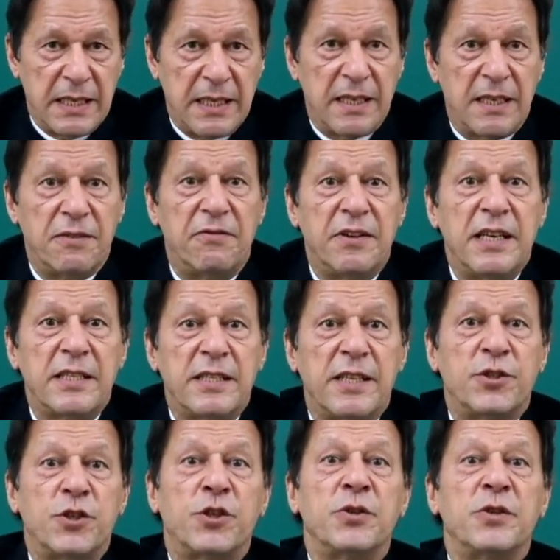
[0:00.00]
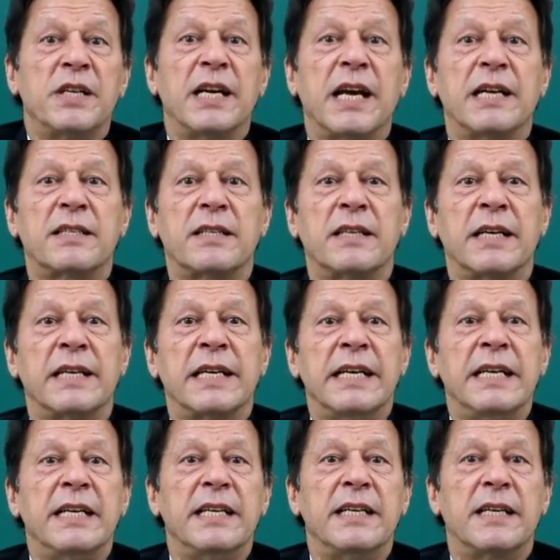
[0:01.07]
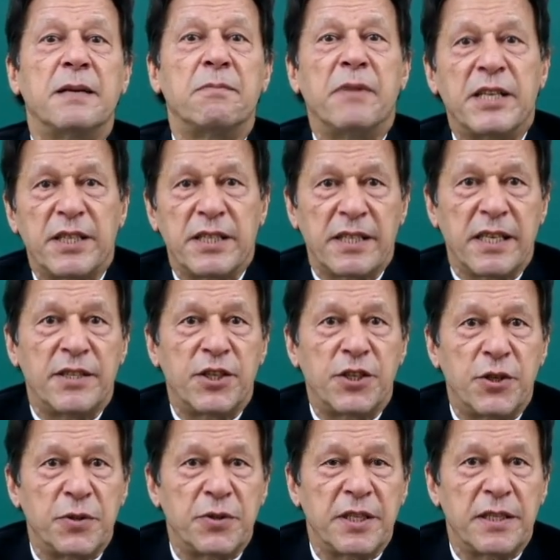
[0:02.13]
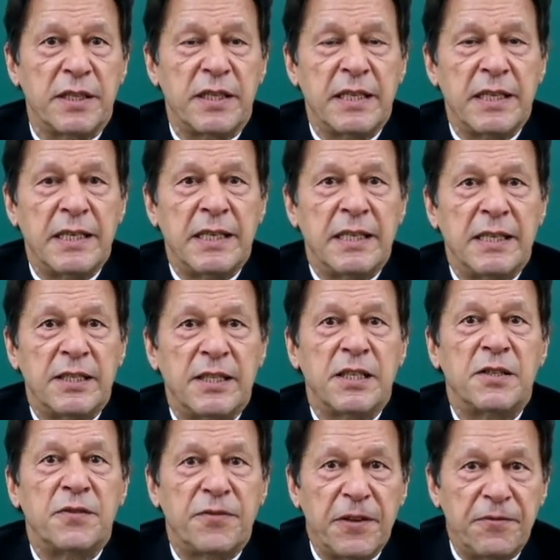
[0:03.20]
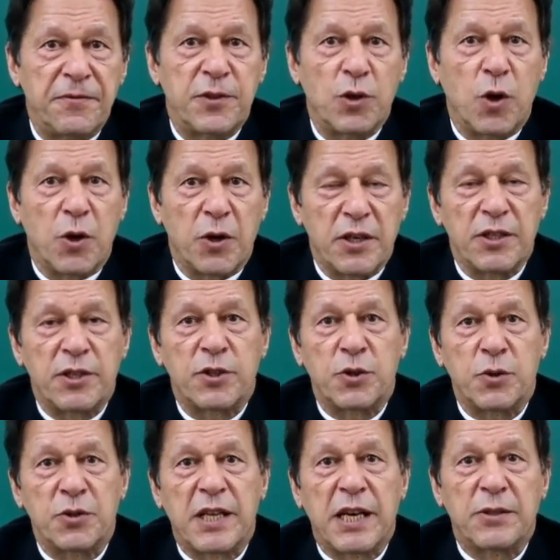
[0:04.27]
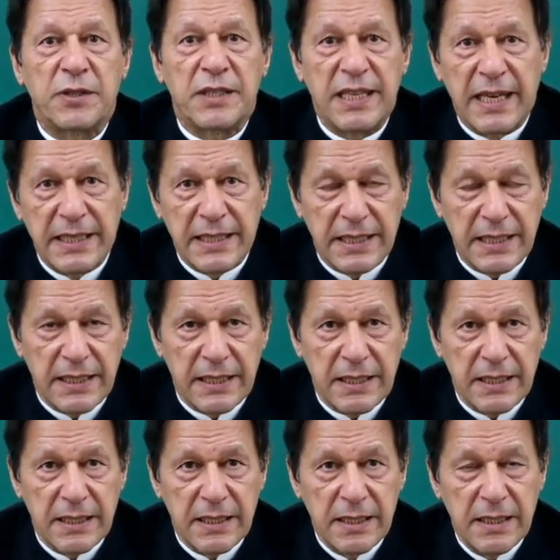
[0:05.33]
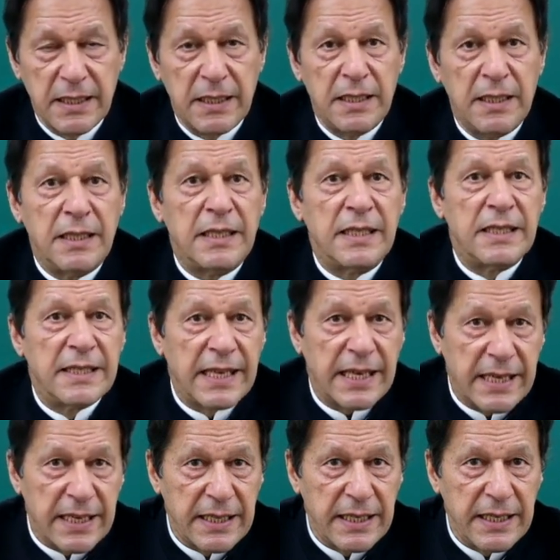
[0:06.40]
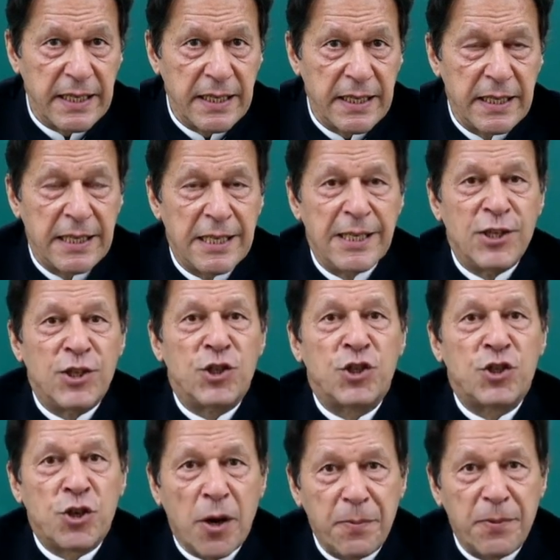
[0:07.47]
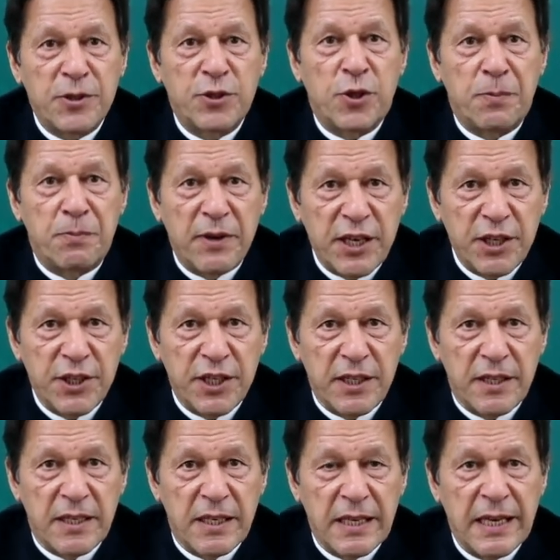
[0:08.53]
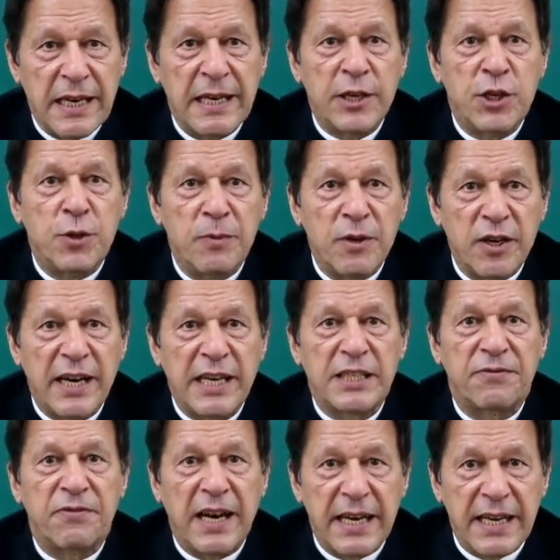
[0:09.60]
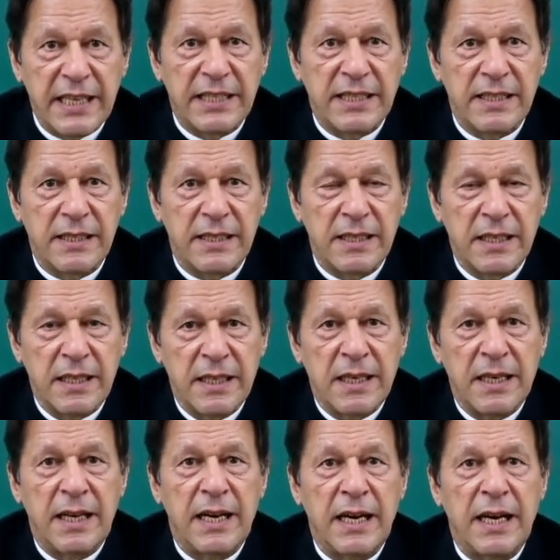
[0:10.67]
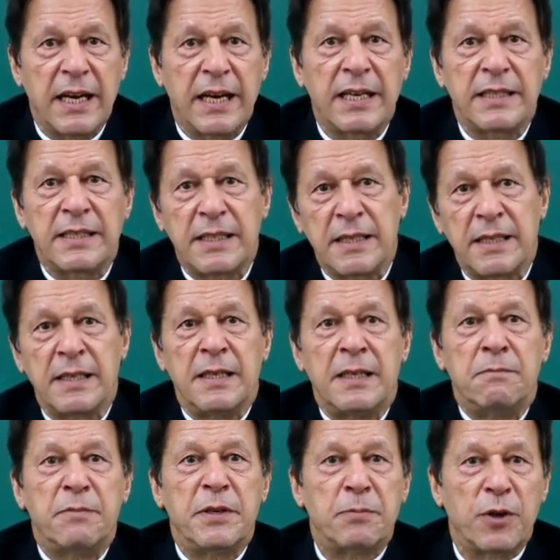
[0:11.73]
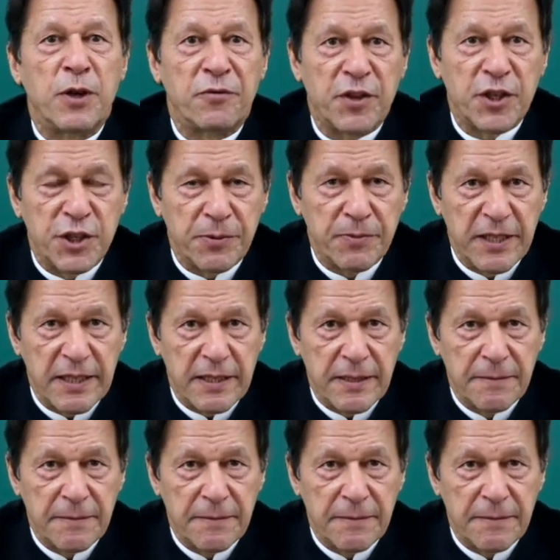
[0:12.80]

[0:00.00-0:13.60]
reverse its unilateral and illegal measures instituted since 5th August 2019. Secondly, stop its oppression and human rights violations against the people of Kashmir.